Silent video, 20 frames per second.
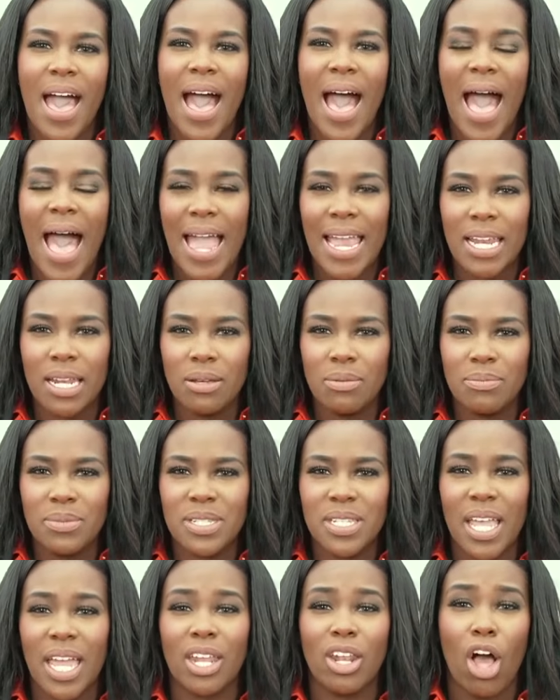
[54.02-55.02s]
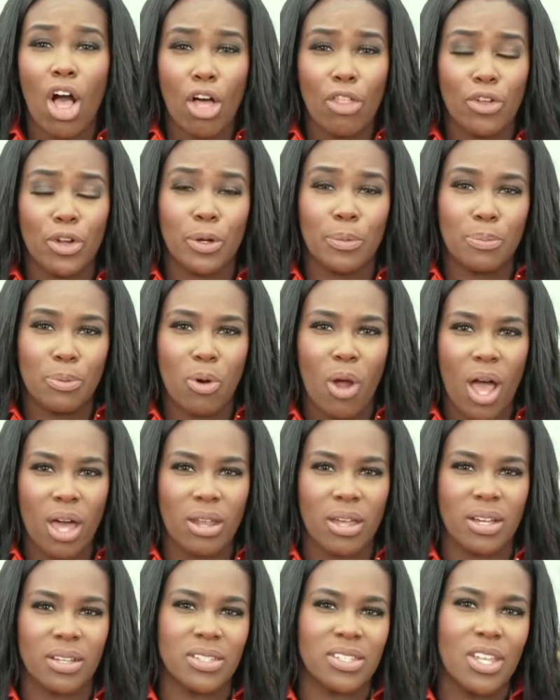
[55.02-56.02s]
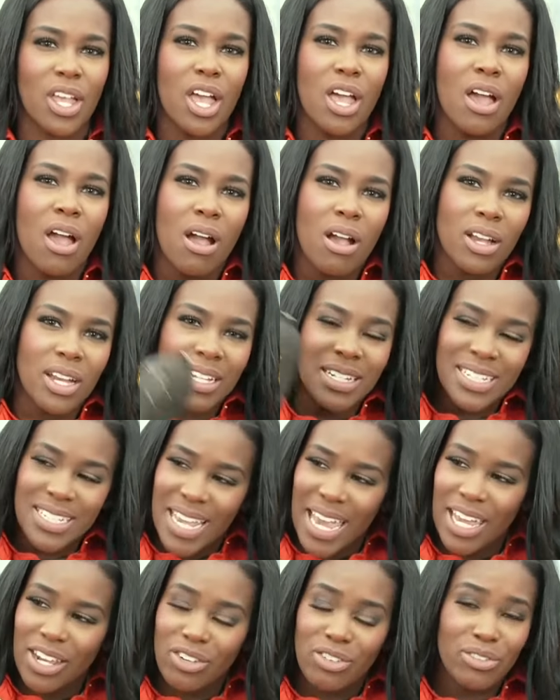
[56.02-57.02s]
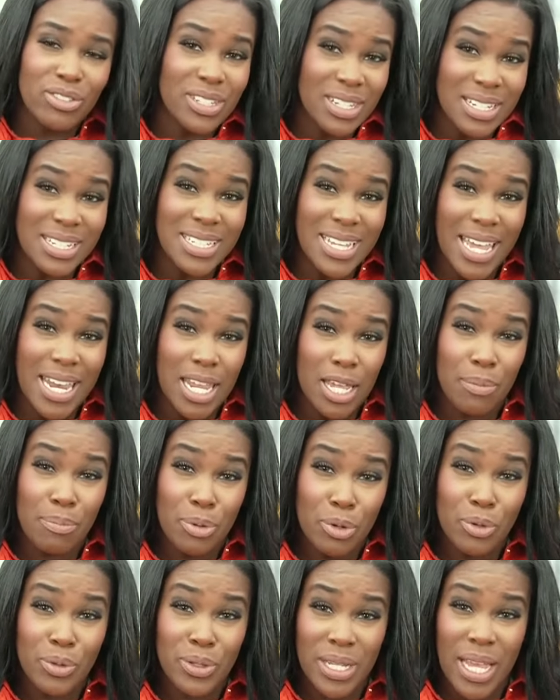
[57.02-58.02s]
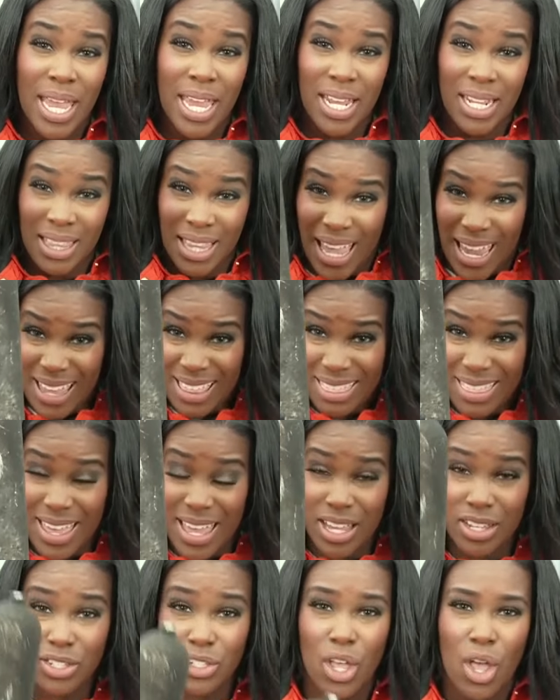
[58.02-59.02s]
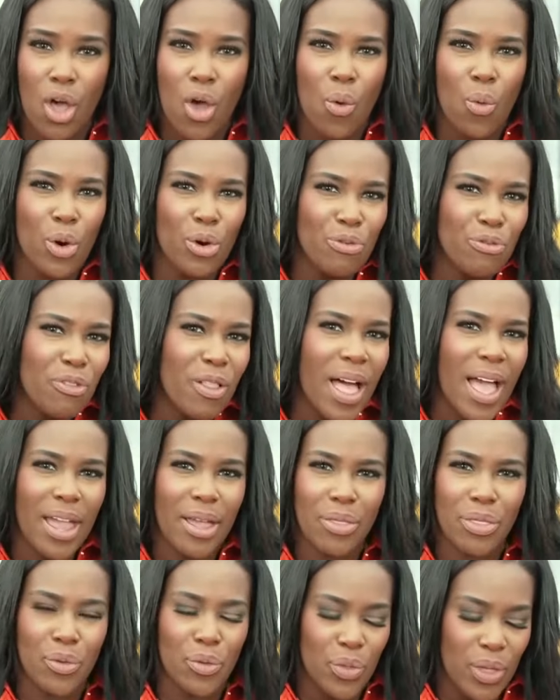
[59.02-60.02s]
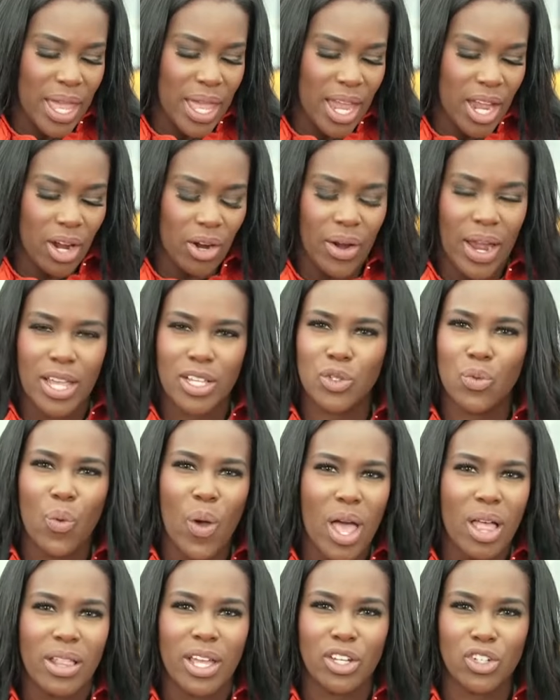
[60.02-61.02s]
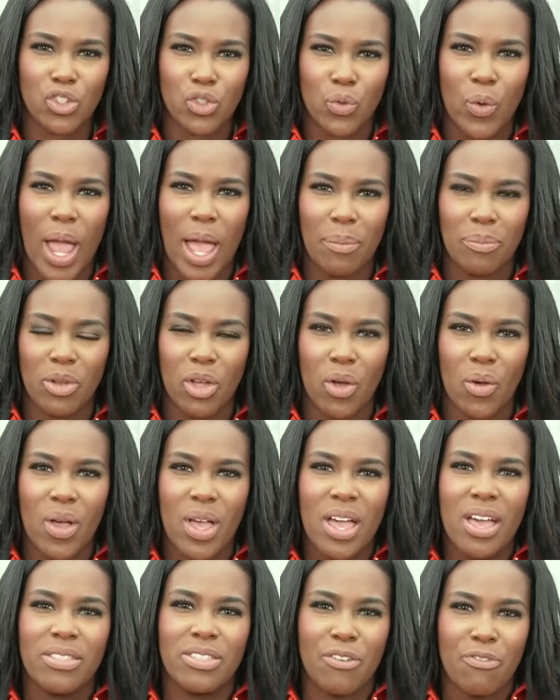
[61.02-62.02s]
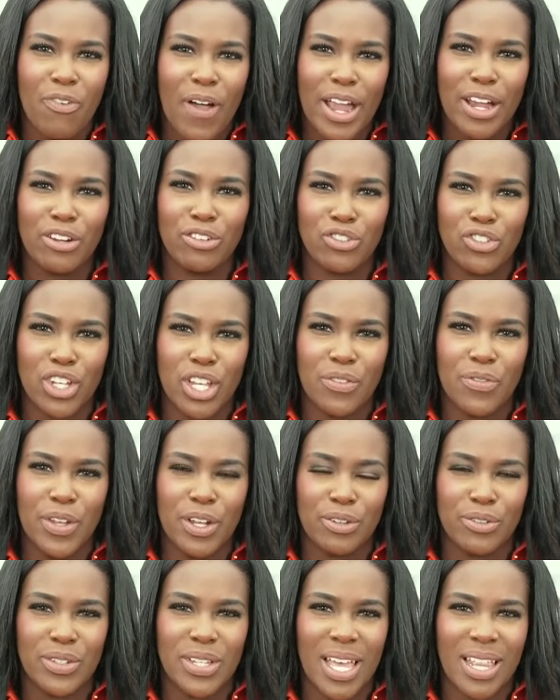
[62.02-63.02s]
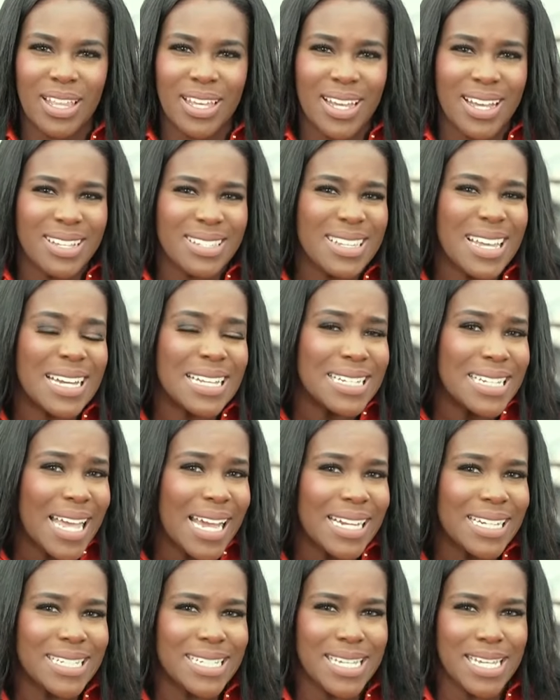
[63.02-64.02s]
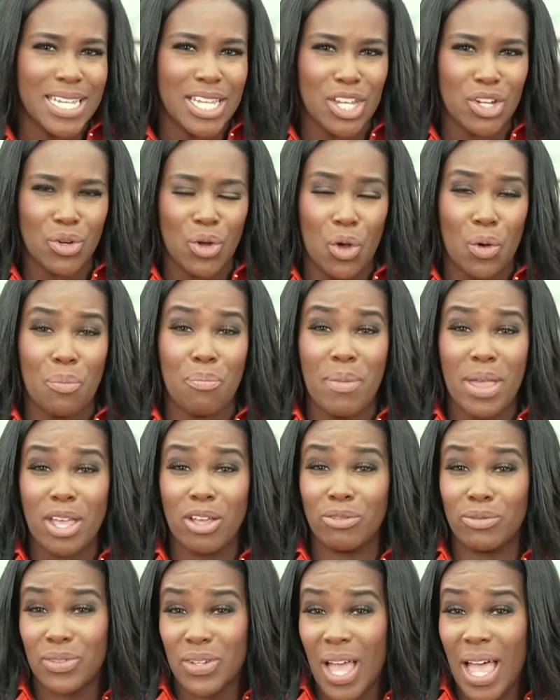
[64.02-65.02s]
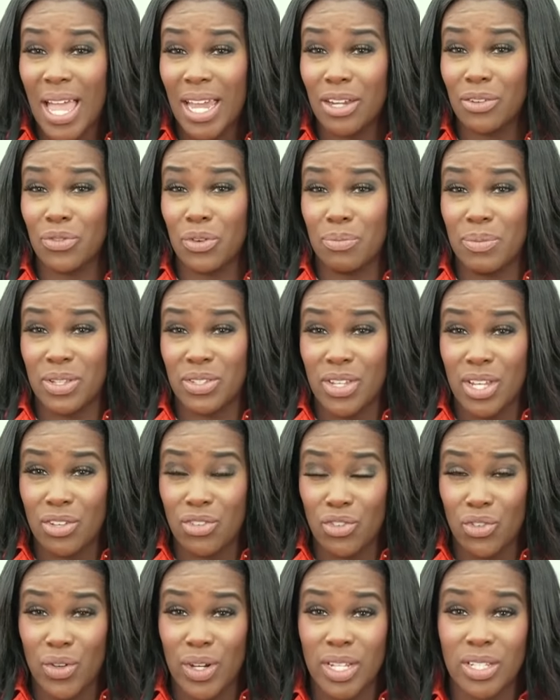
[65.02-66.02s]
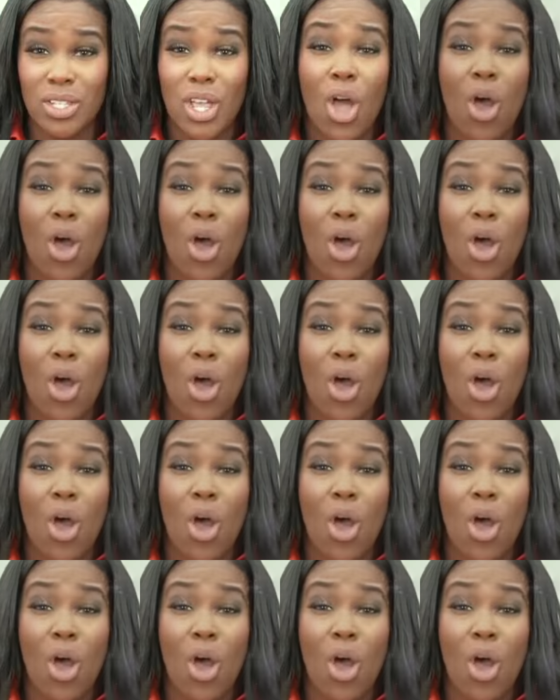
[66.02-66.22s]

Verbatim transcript: items and other products. Containers containing butane like this were flying through air as well as shrapnel. The fire chief here telling us a 19 year old male died from his injuries.